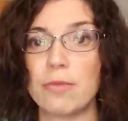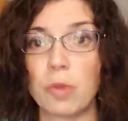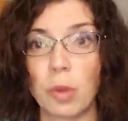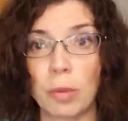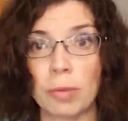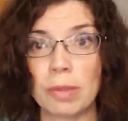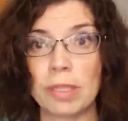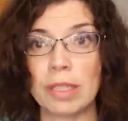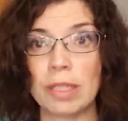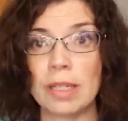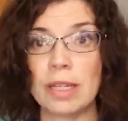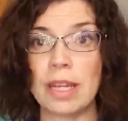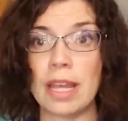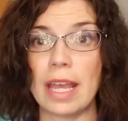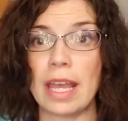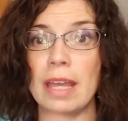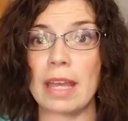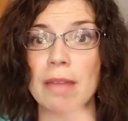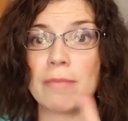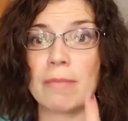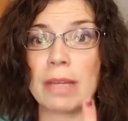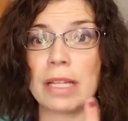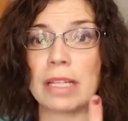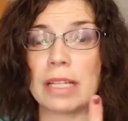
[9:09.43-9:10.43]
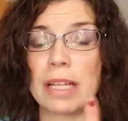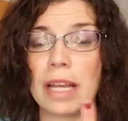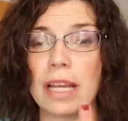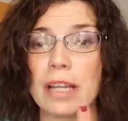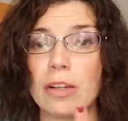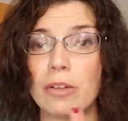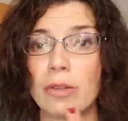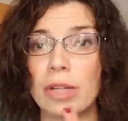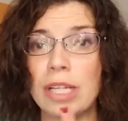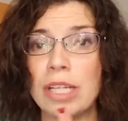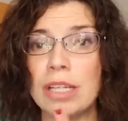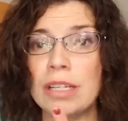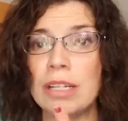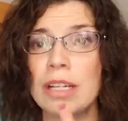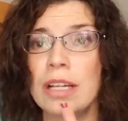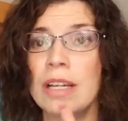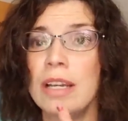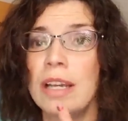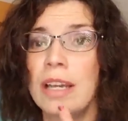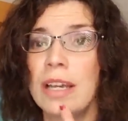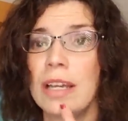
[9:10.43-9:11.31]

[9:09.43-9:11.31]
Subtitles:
formalin and malachite green.